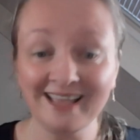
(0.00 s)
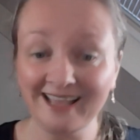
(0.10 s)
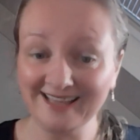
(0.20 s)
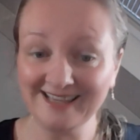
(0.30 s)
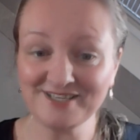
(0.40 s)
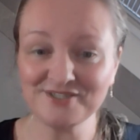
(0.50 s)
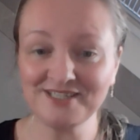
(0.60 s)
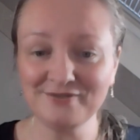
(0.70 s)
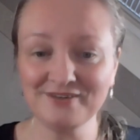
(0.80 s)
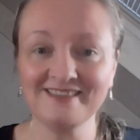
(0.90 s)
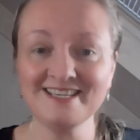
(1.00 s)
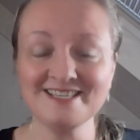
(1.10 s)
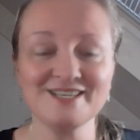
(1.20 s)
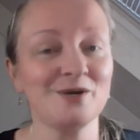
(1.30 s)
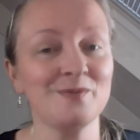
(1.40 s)
I'd like to leave it at
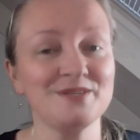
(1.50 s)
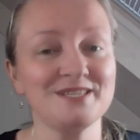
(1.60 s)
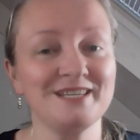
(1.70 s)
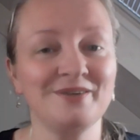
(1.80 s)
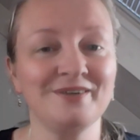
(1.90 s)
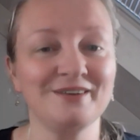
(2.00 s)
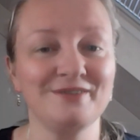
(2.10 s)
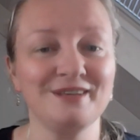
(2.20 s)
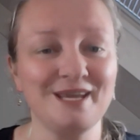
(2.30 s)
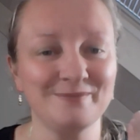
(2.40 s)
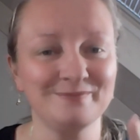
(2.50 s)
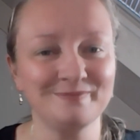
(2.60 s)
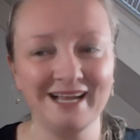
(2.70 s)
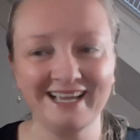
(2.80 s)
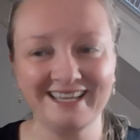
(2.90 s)
this, and I hope to see you in another video.
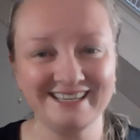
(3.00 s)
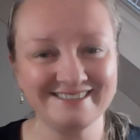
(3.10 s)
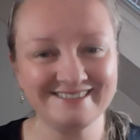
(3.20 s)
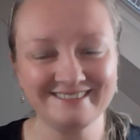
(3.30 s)
Bye.